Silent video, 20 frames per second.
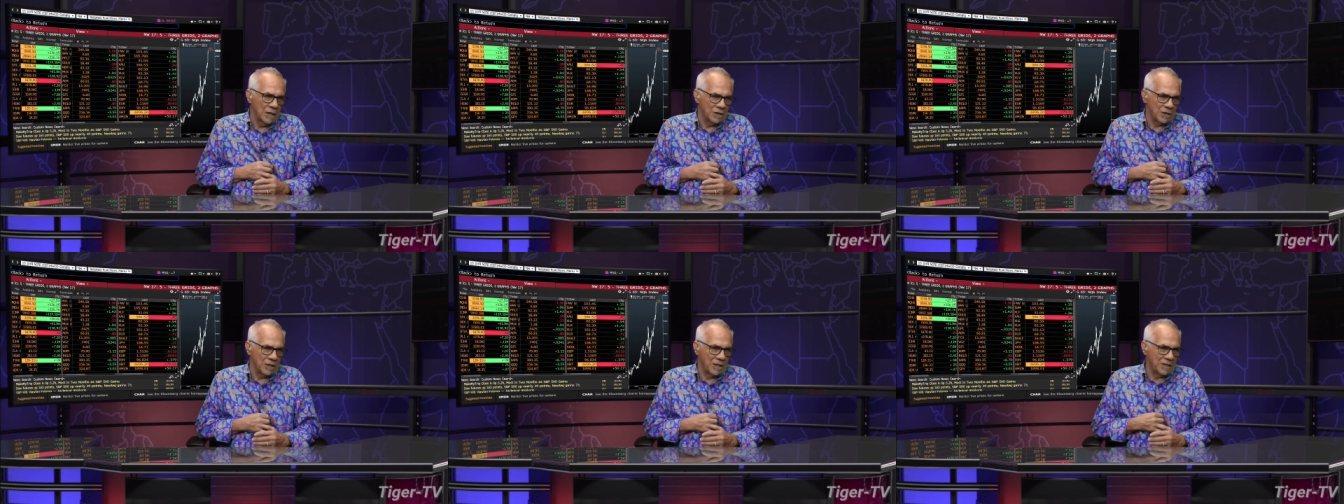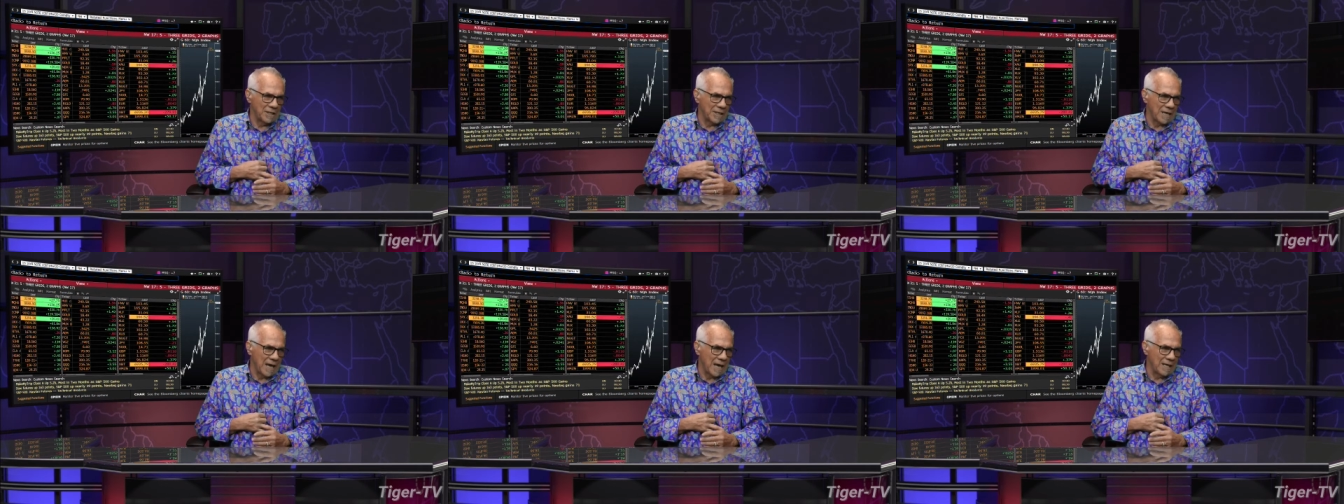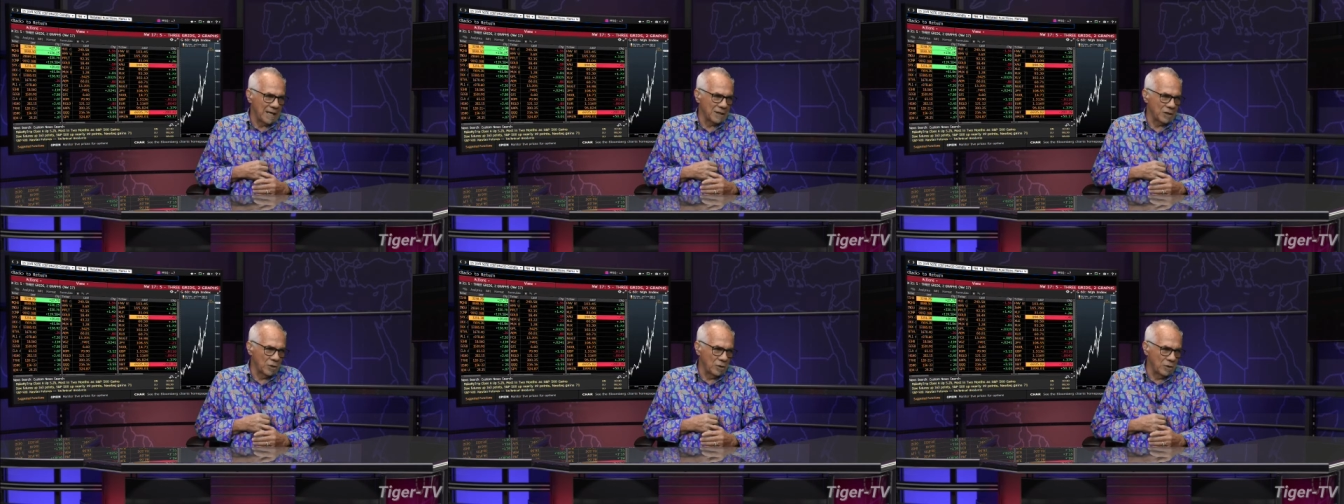seats,
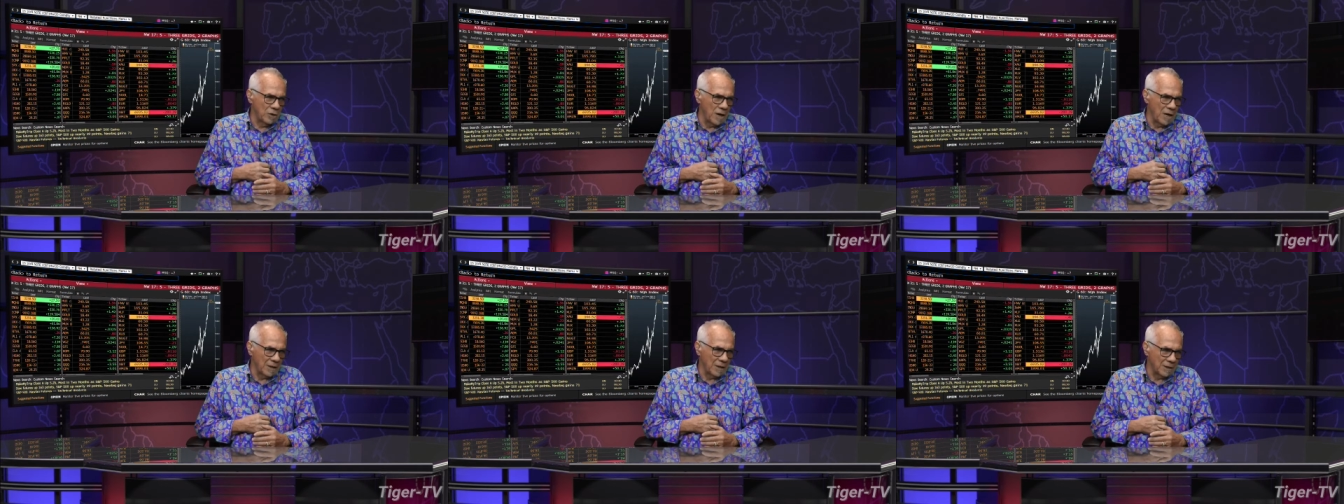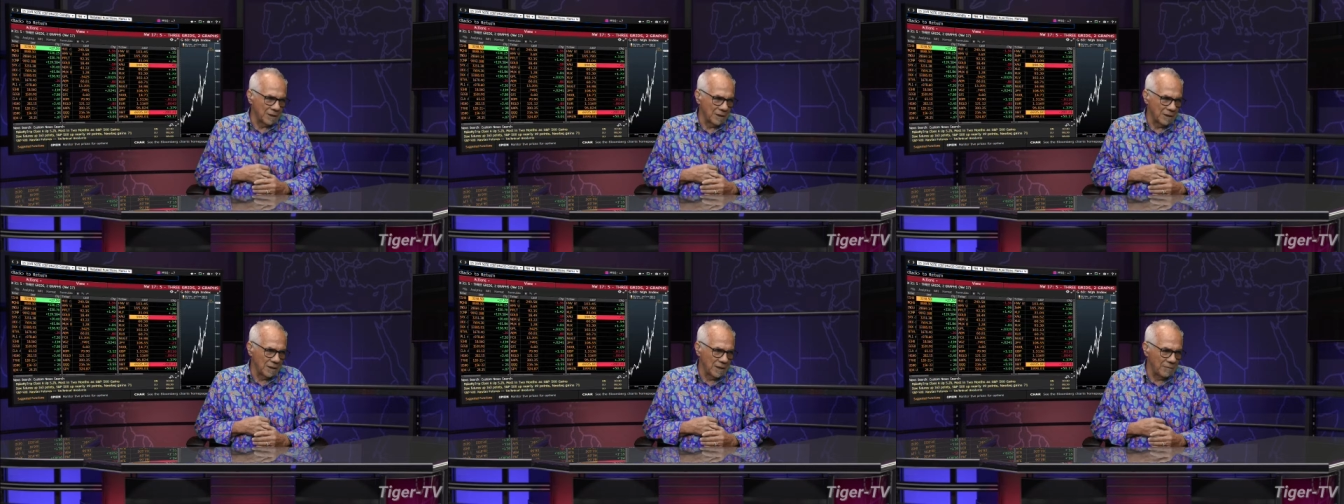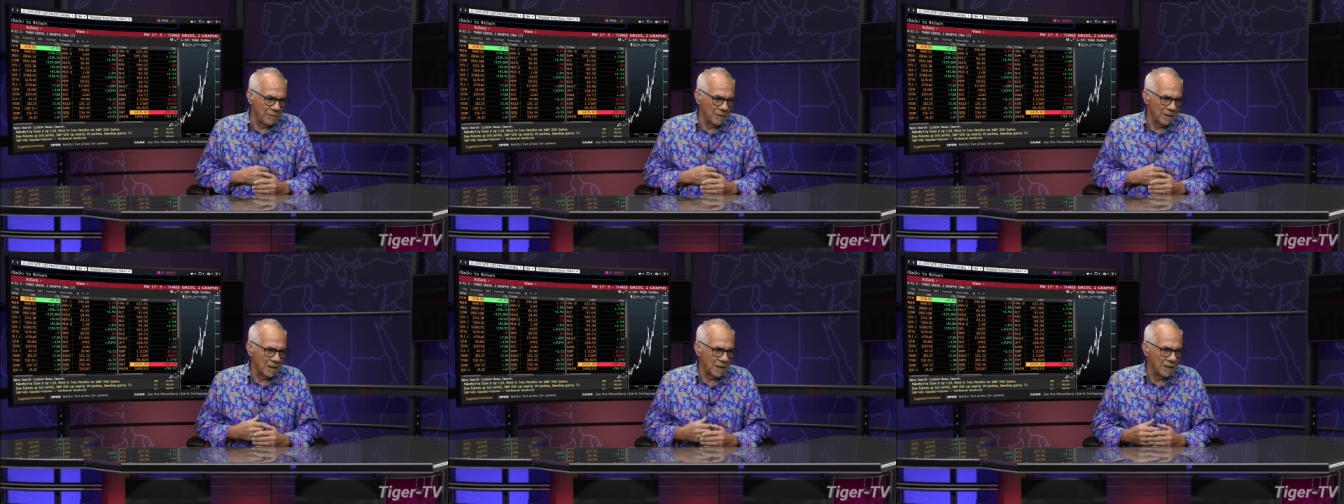as New York is
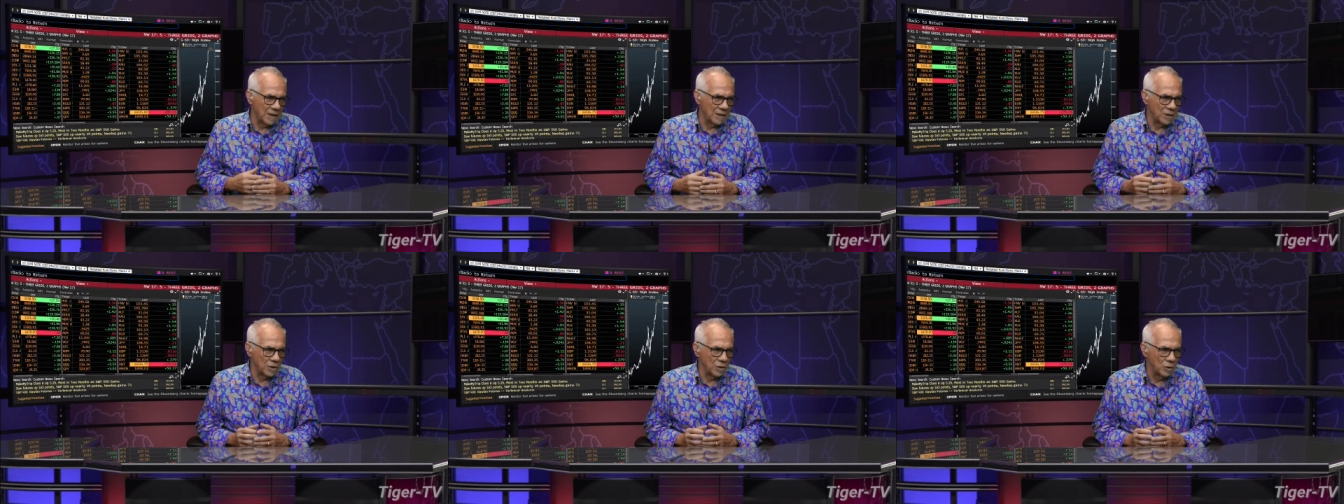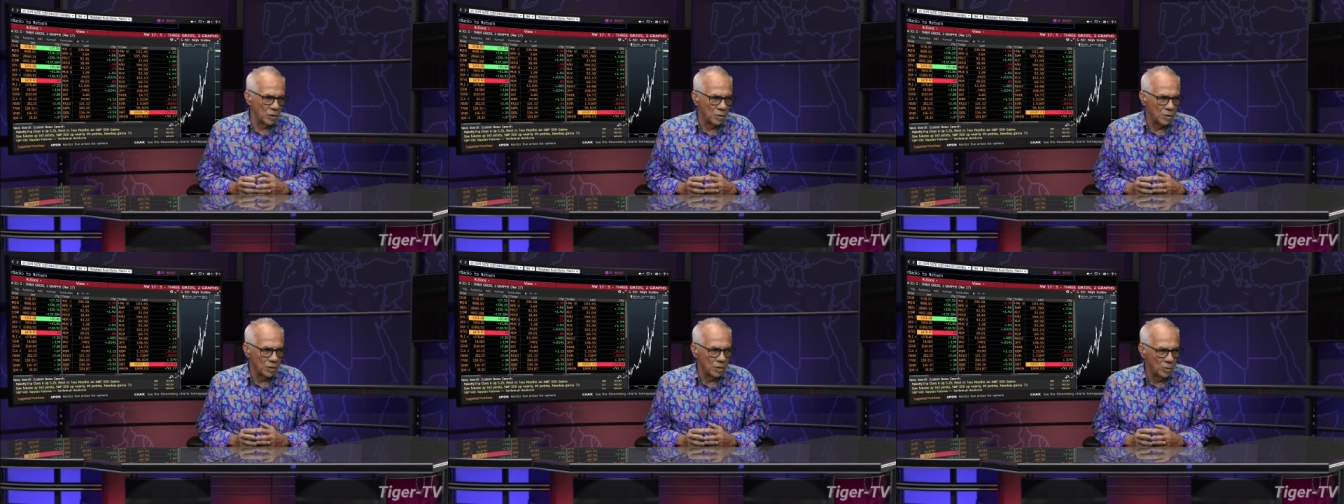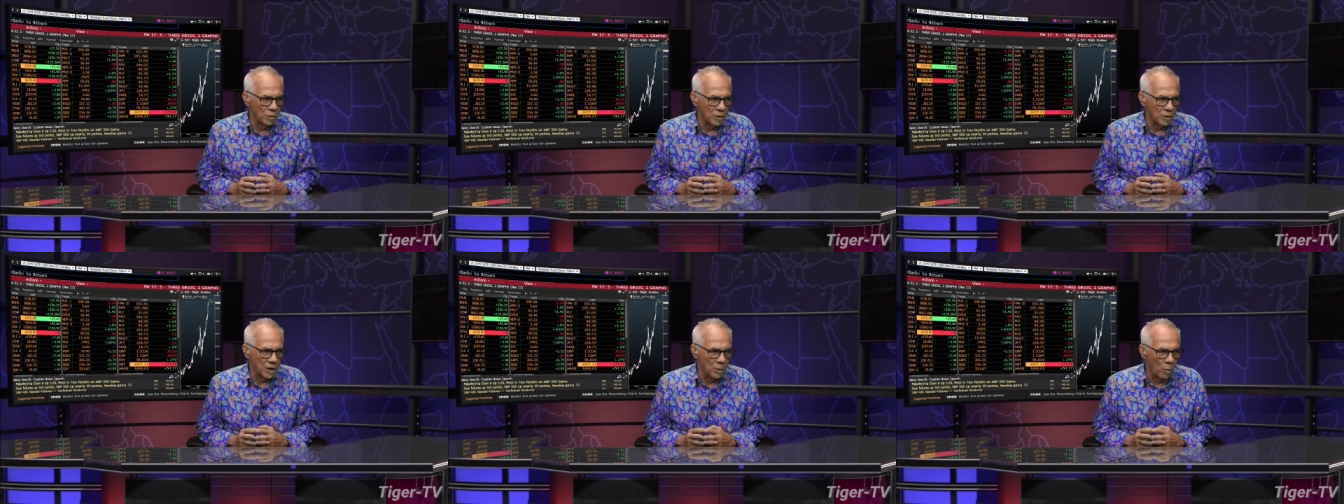
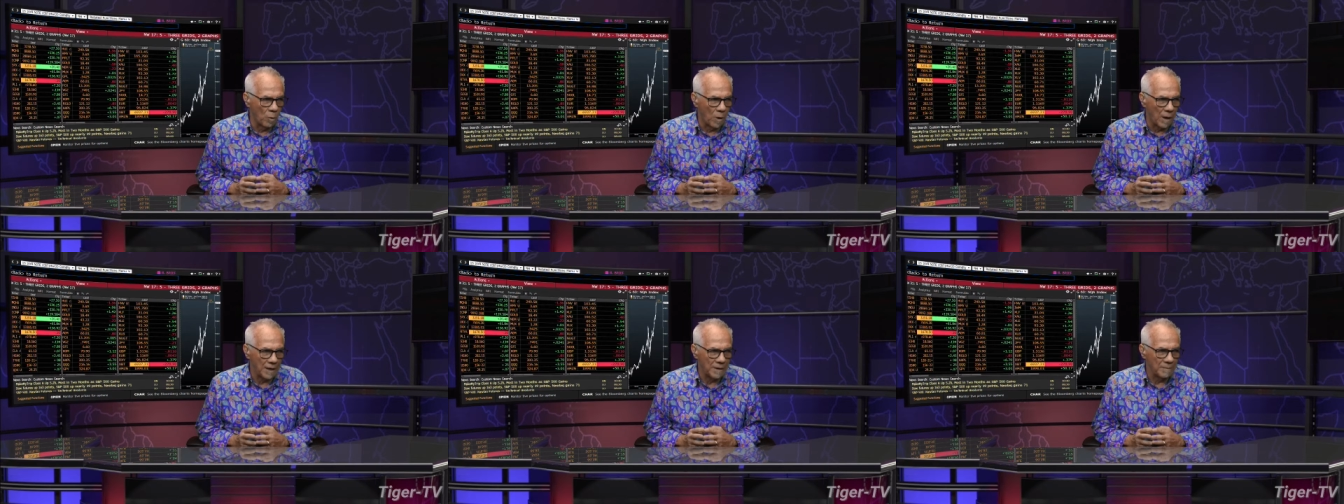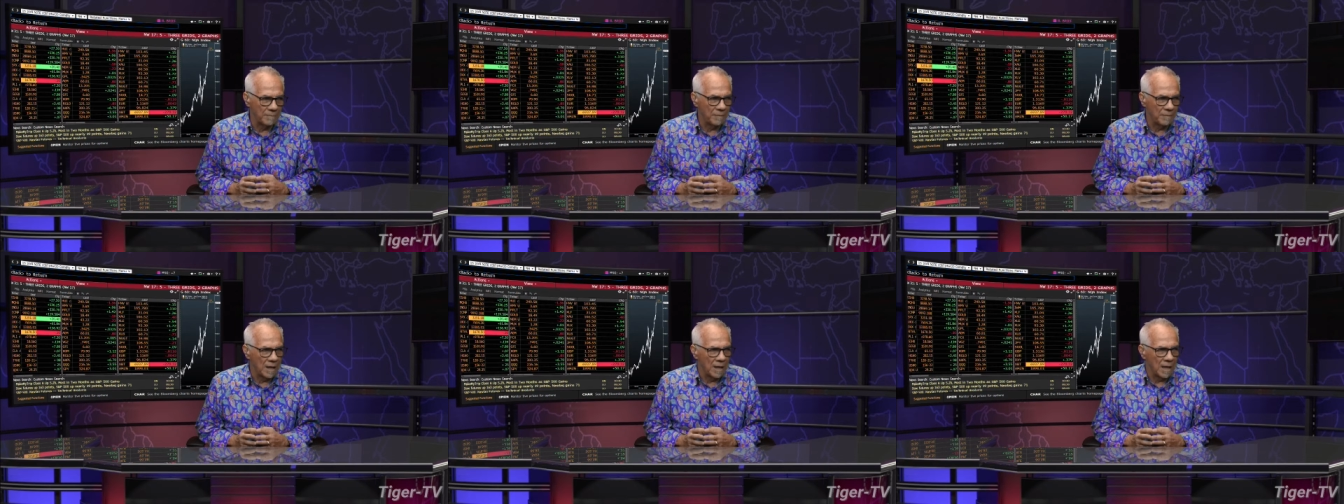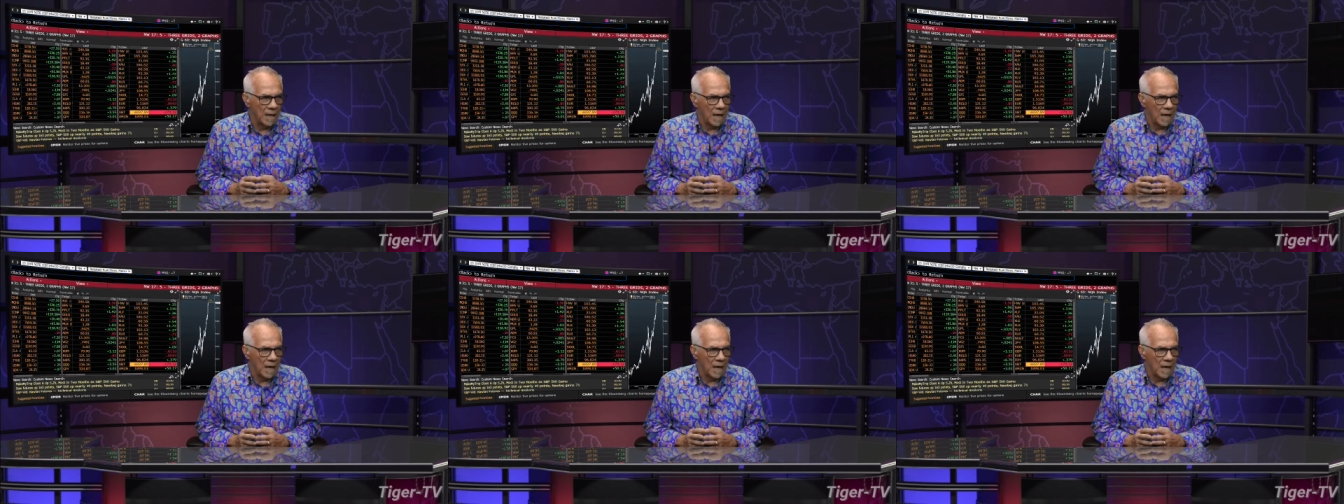losing 1.